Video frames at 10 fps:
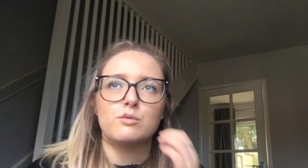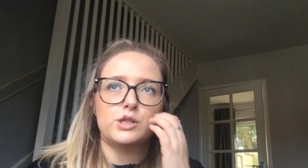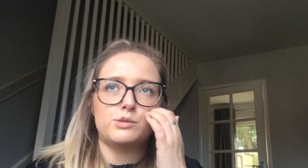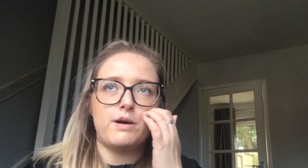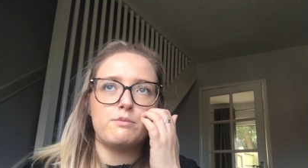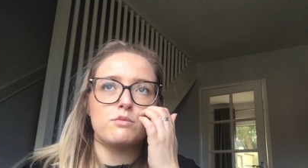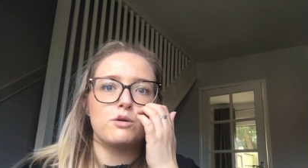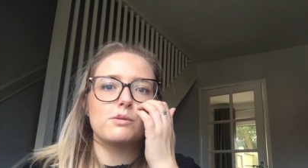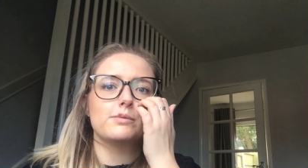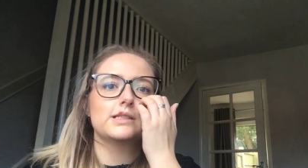which my
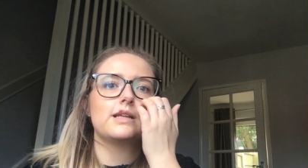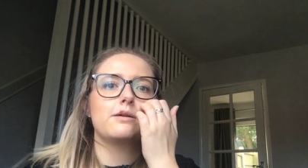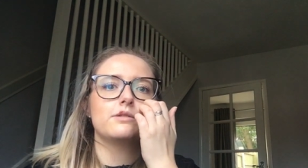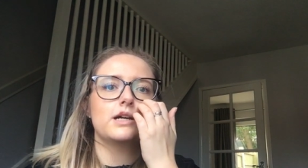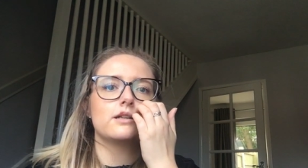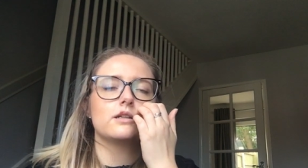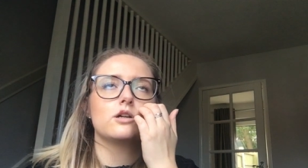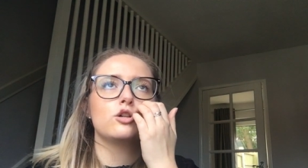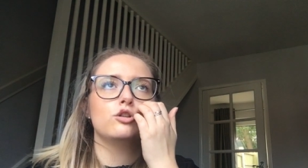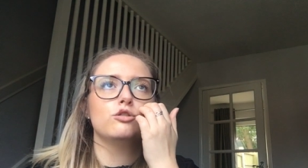mum and my stepdad
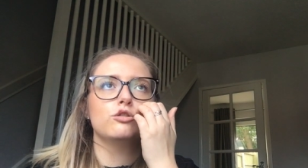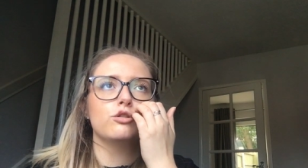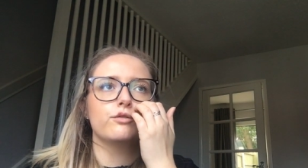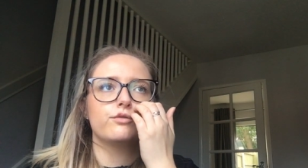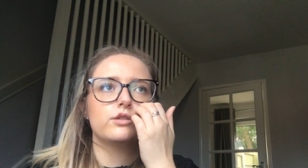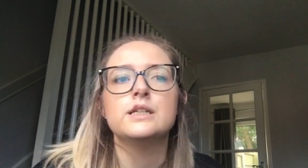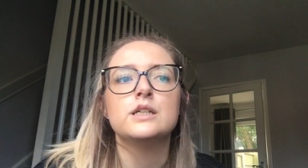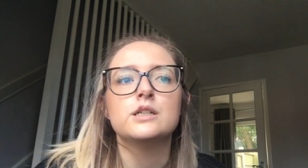loved.